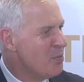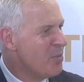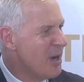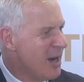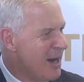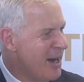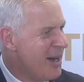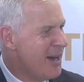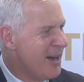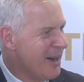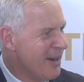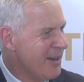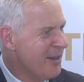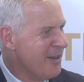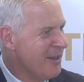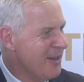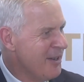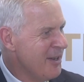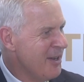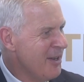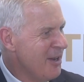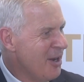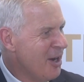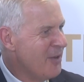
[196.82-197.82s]
part
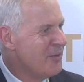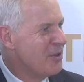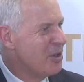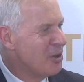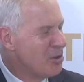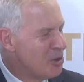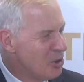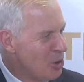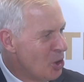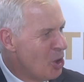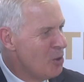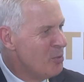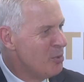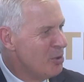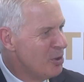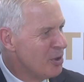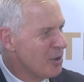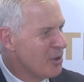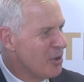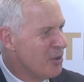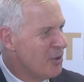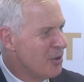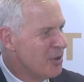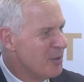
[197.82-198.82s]
mm-hmm. of the mm-hmm. global
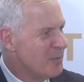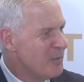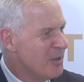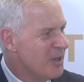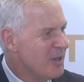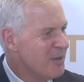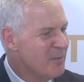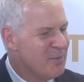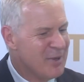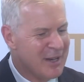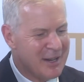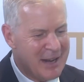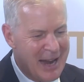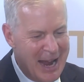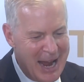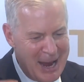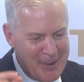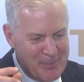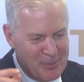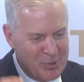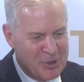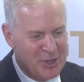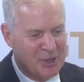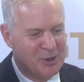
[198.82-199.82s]
economy. But mm-hmm.
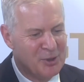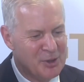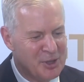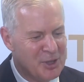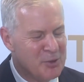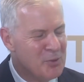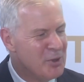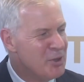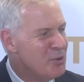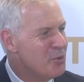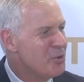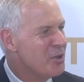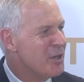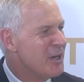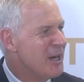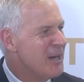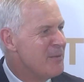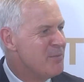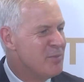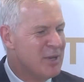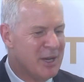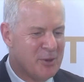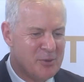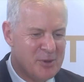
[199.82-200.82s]
absolutely, when you look at
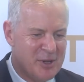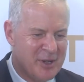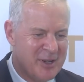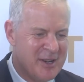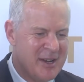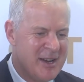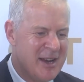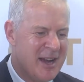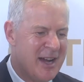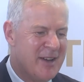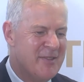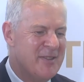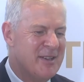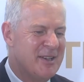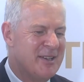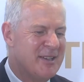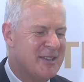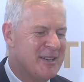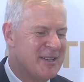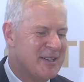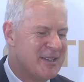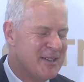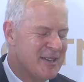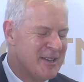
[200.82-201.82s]
APEC, where I think
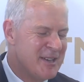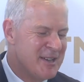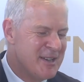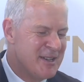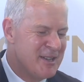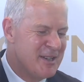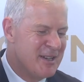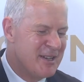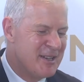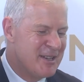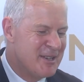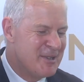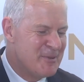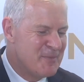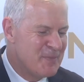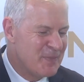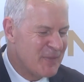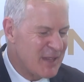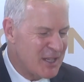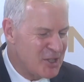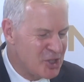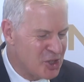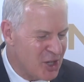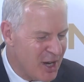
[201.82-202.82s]
uh,
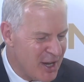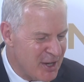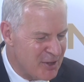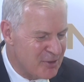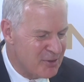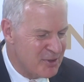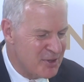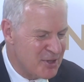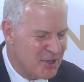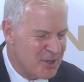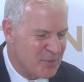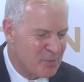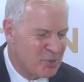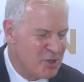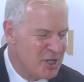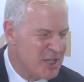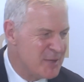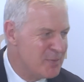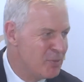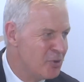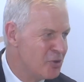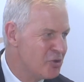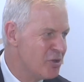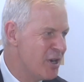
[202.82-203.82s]
uh, China is the
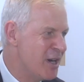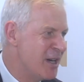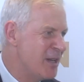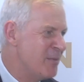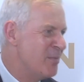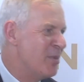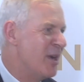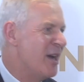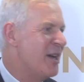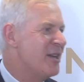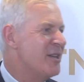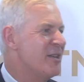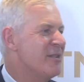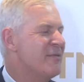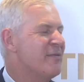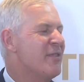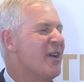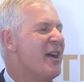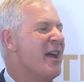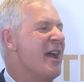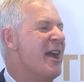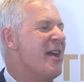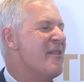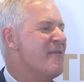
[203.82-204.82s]
principal trading partner
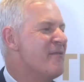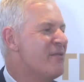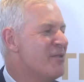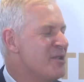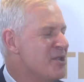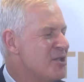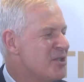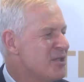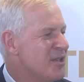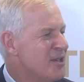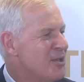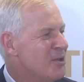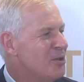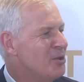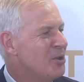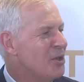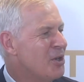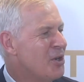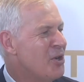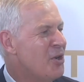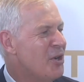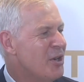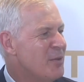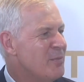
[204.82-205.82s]
for every single
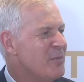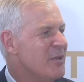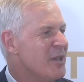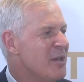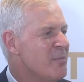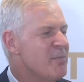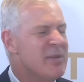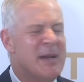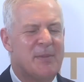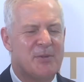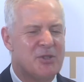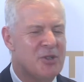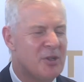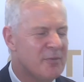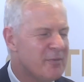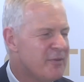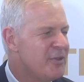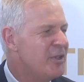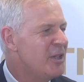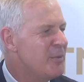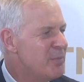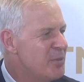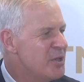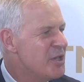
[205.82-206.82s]
economy, perhaps not
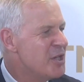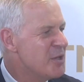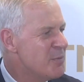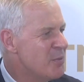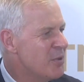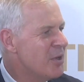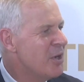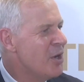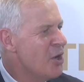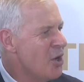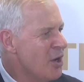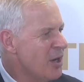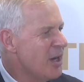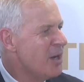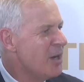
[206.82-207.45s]
Philippines, but uh,